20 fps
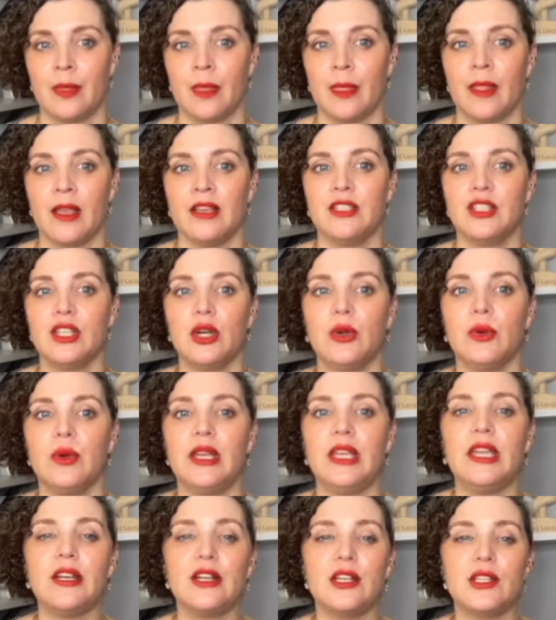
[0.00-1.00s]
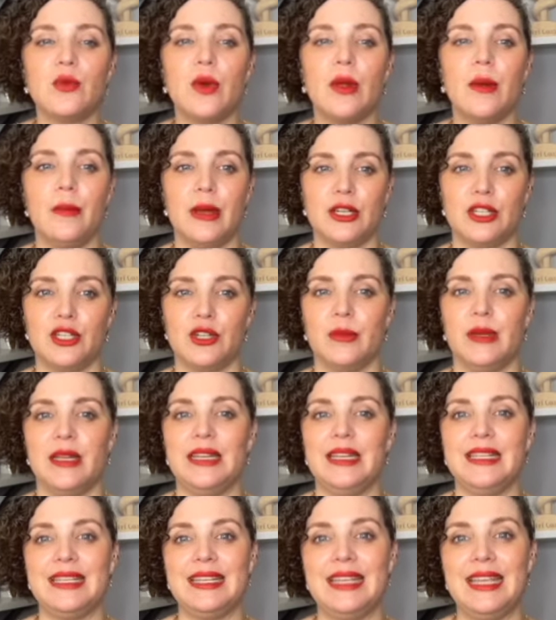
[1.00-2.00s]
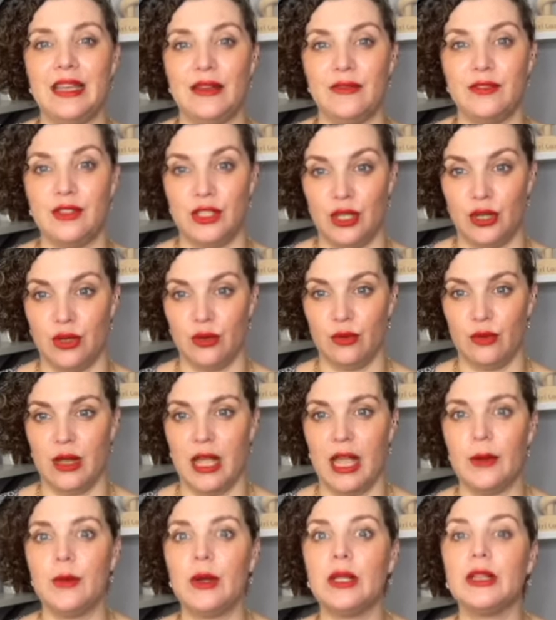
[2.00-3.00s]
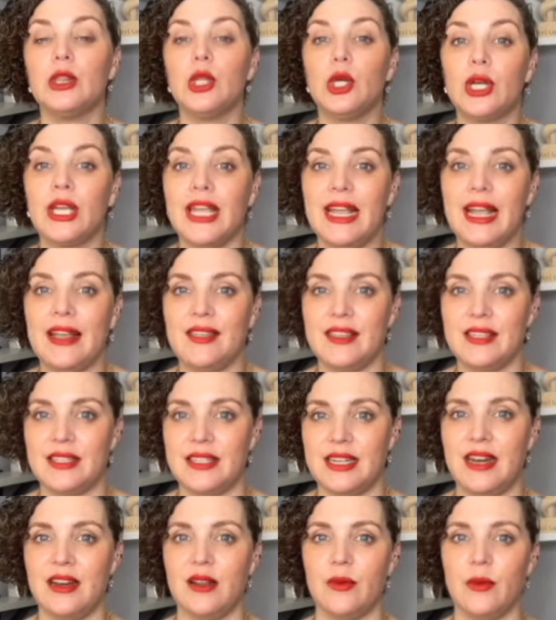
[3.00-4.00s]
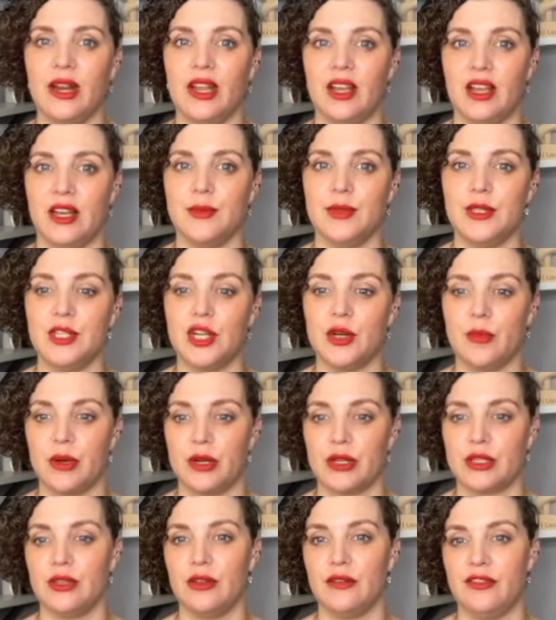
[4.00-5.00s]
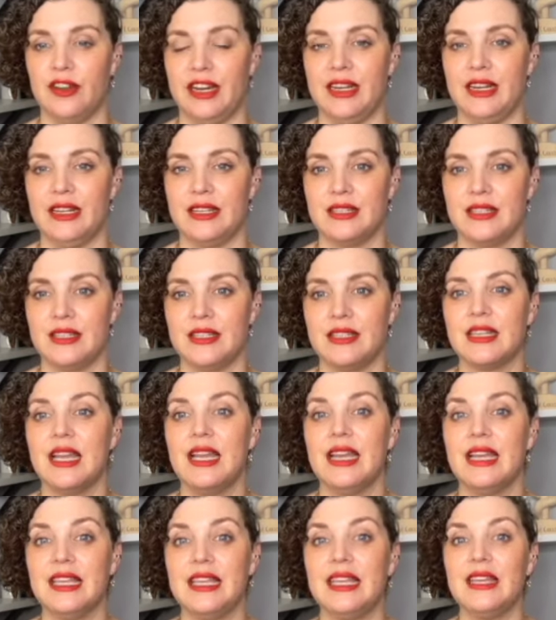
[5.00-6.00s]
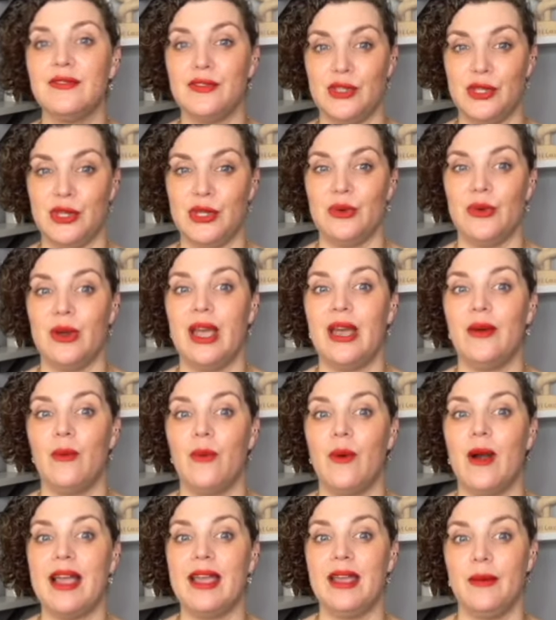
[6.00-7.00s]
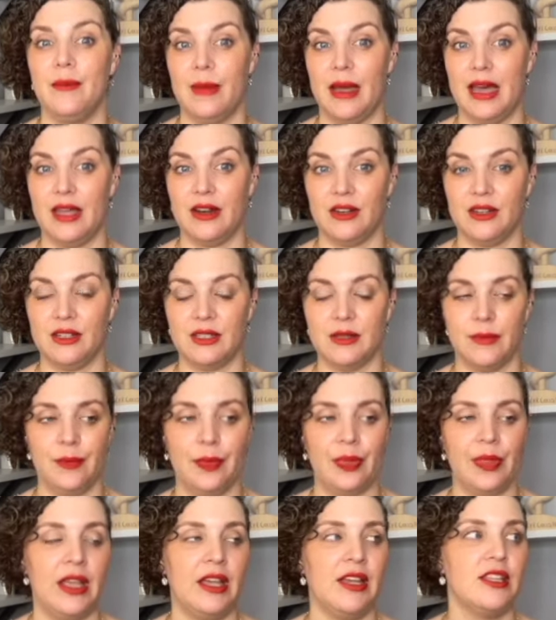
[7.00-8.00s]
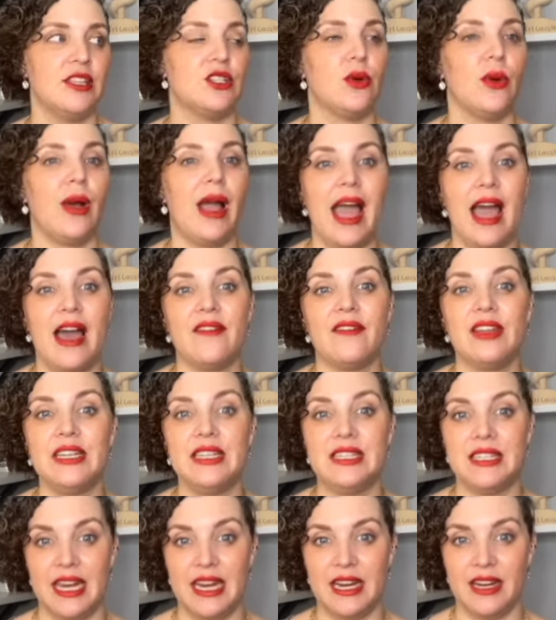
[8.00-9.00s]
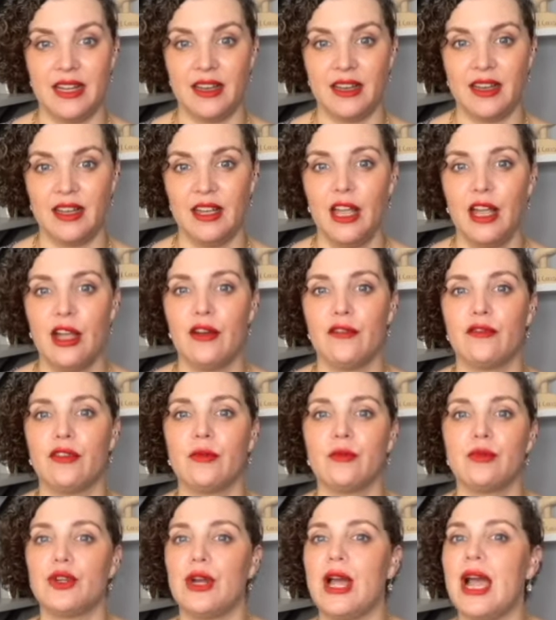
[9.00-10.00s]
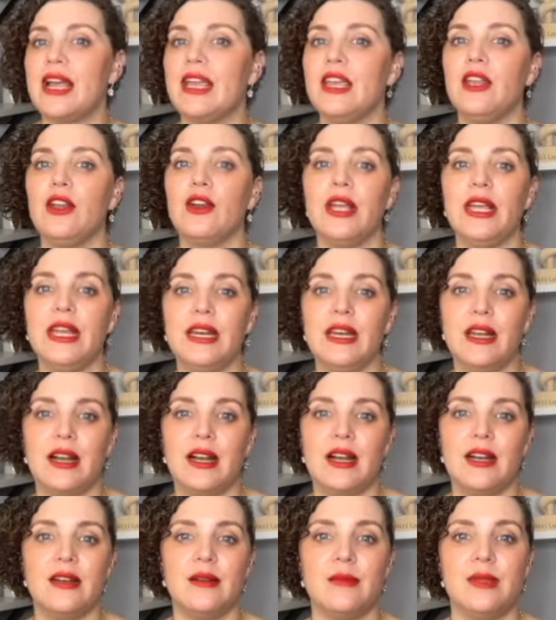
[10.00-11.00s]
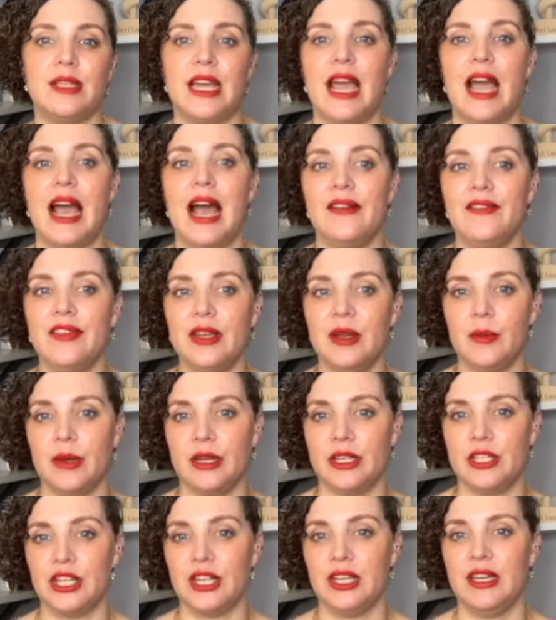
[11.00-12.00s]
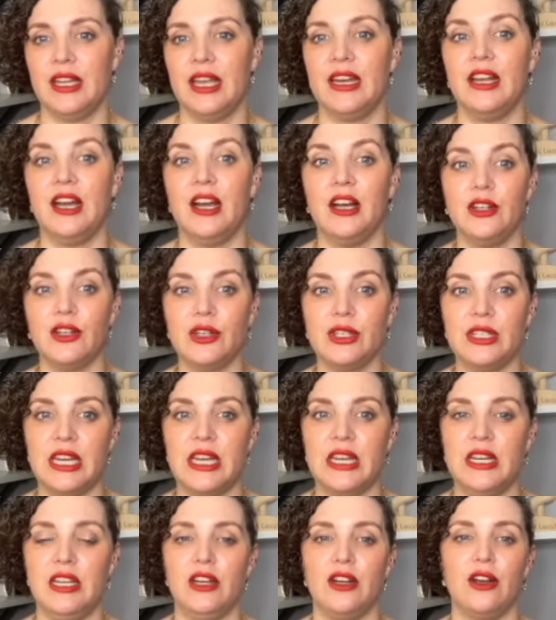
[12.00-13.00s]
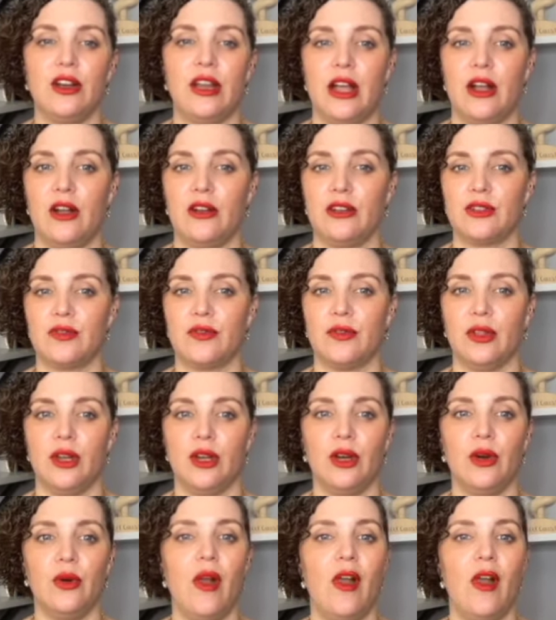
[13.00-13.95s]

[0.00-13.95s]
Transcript: So here's what measurement gives you and what looking at this data when it comes to your personal finances gives you and why it matters. So having data, from tracking your income to having a budget and understanding your cash flow